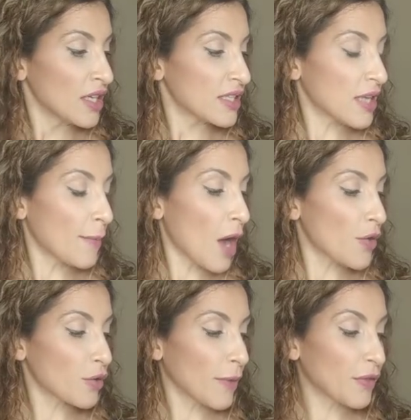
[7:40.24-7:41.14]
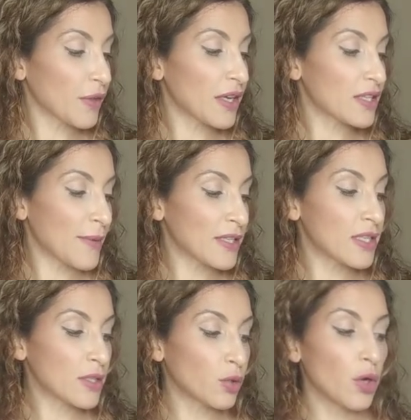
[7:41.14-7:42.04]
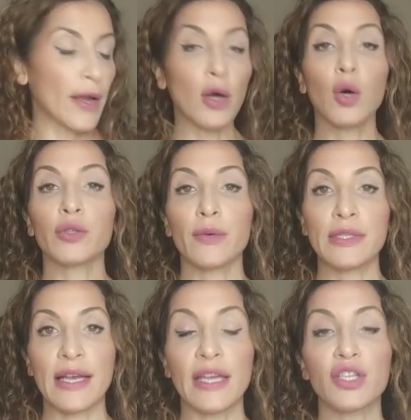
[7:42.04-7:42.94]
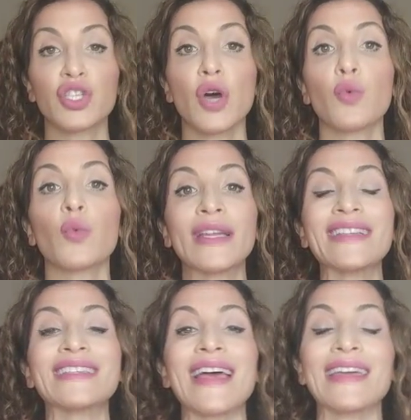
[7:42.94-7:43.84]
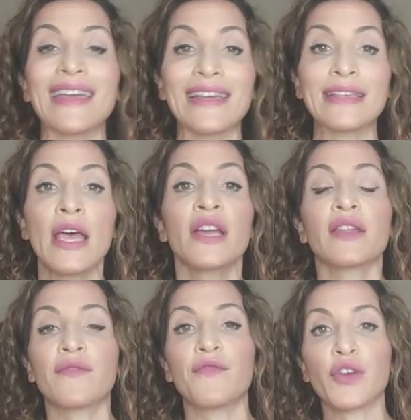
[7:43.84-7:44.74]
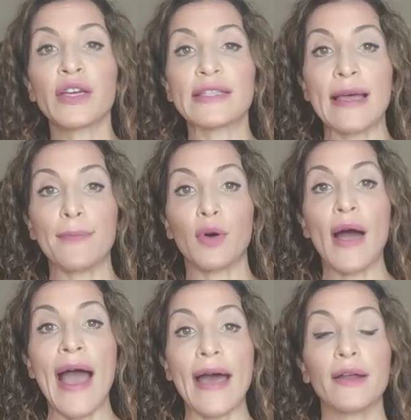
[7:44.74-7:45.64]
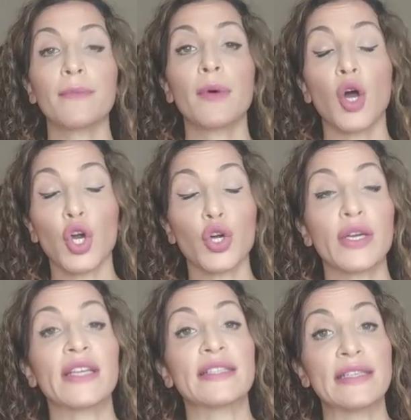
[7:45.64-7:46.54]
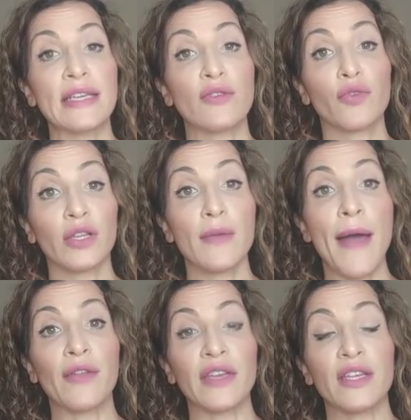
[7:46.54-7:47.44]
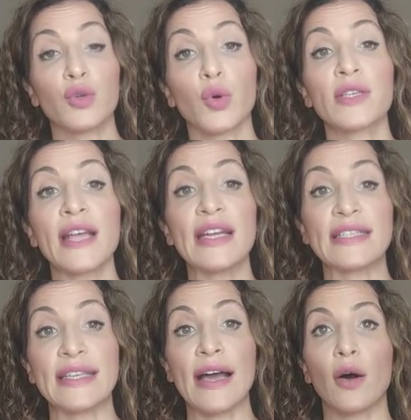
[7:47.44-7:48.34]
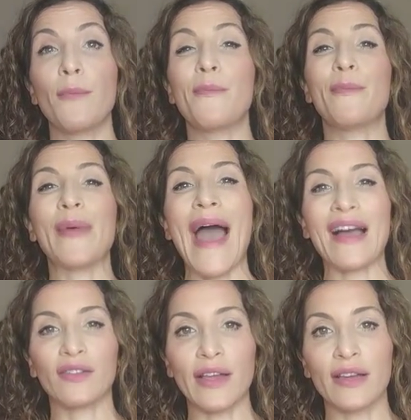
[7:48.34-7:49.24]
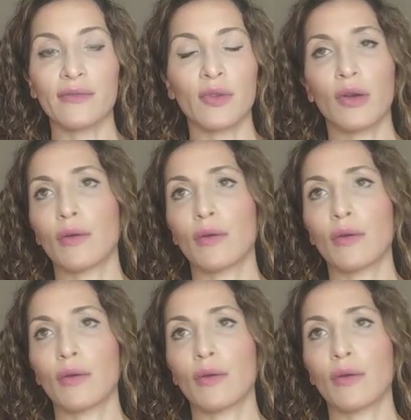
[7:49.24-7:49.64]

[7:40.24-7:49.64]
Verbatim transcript: Some other monthly expenses include, okay, hold on one second. So, what he's saying is, like, for example, Adam hurt his knee really badly. He tore his ACL back like